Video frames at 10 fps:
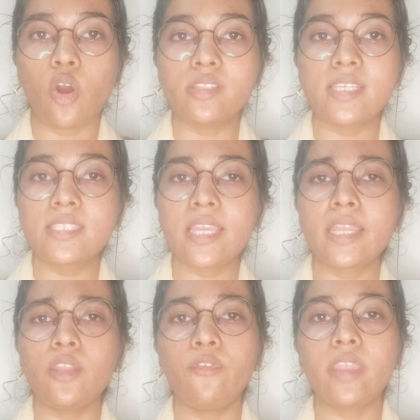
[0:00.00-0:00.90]
causes
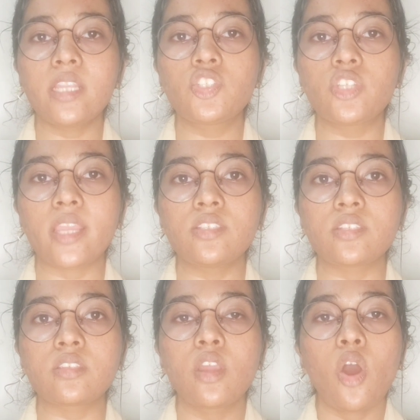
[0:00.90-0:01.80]
significant
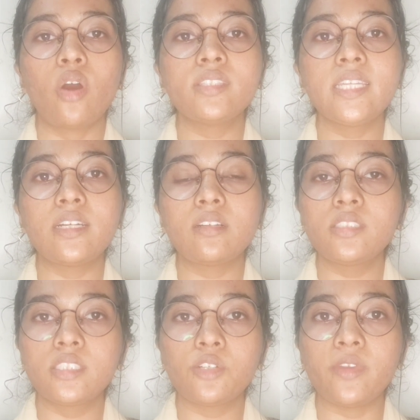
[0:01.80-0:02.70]
changes on the
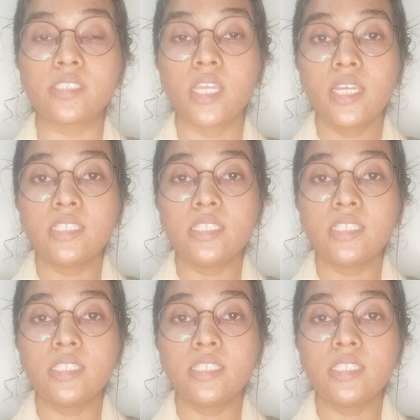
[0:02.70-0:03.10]
Earth's surface.